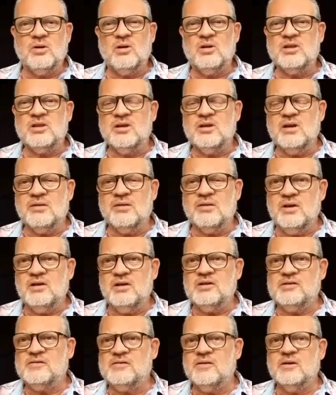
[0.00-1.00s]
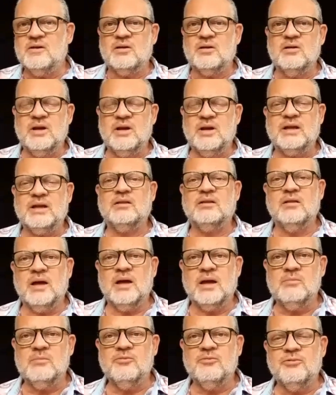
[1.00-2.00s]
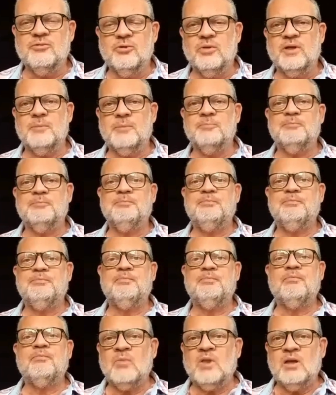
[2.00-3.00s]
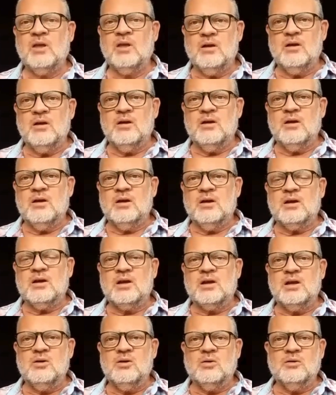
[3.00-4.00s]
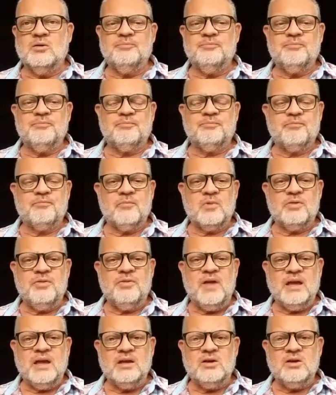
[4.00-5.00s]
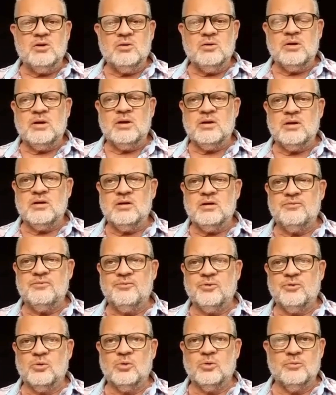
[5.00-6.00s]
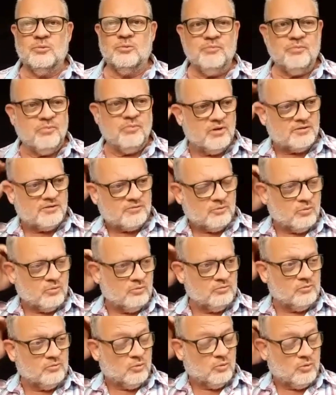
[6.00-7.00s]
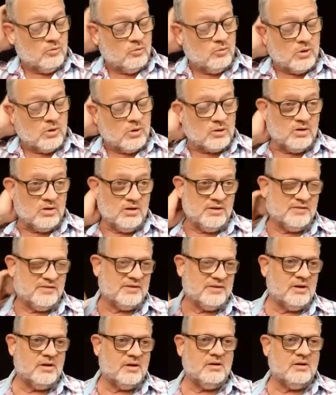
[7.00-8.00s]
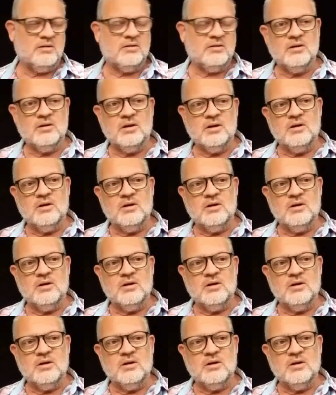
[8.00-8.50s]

Authority, I think is the correct name for them. Gideon, thank you for this, what is a